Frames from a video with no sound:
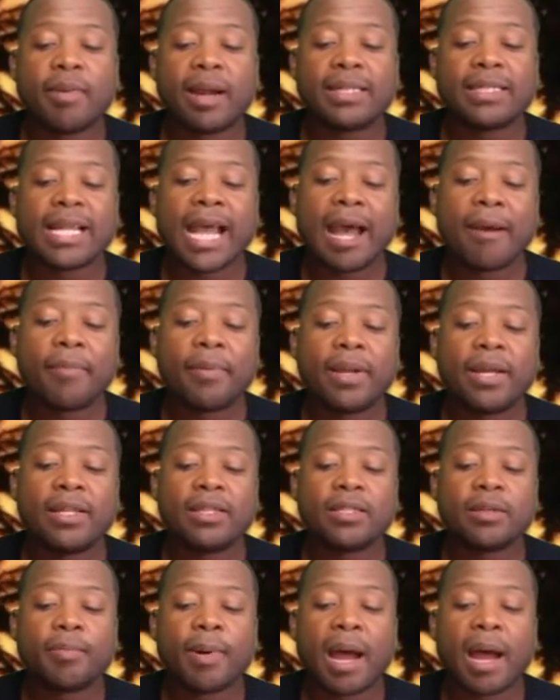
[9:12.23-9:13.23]
by tapping
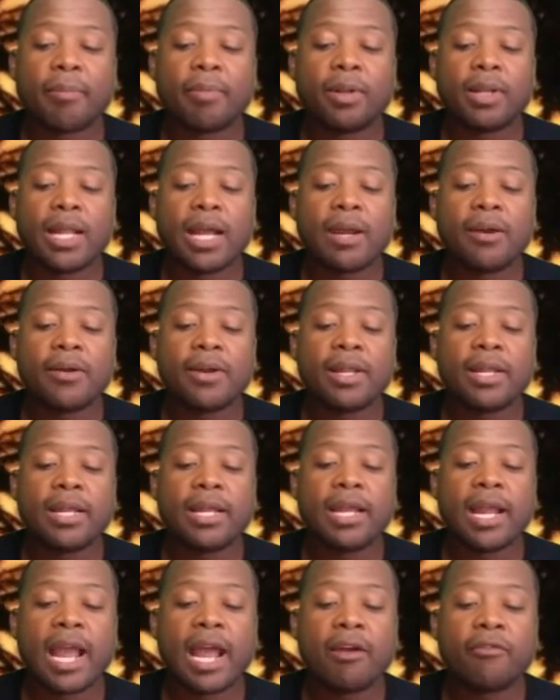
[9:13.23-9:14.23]
into popularity,